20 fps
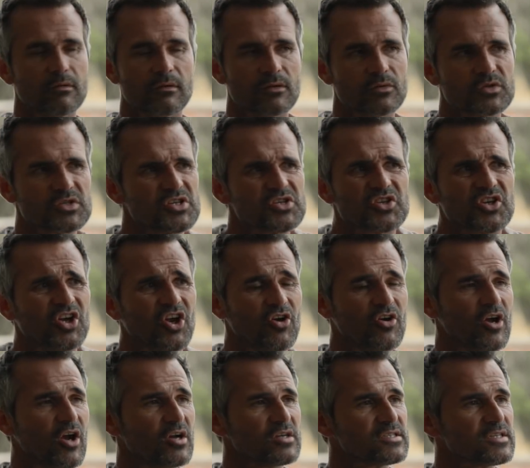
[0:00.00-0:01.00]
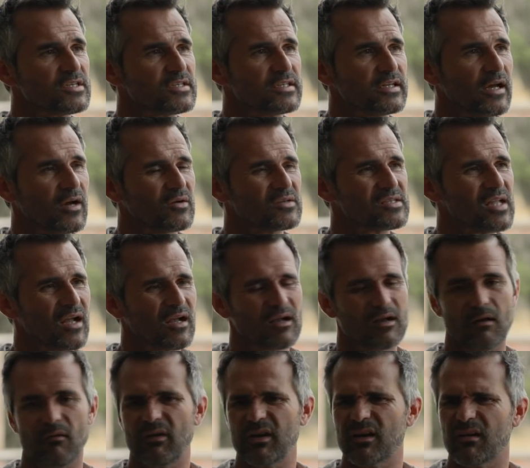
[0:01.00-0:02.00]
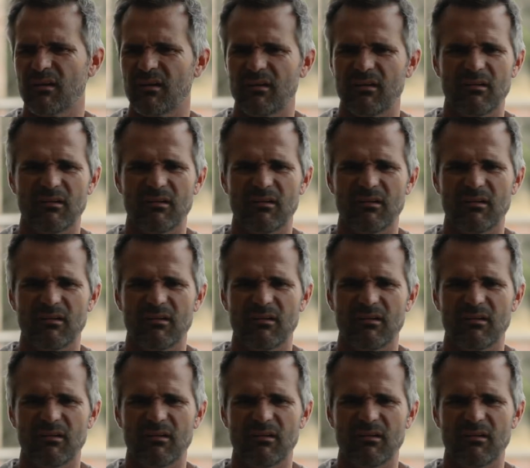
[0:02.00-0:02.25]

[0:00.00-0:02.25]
It was just curiosity. I was like, I wonder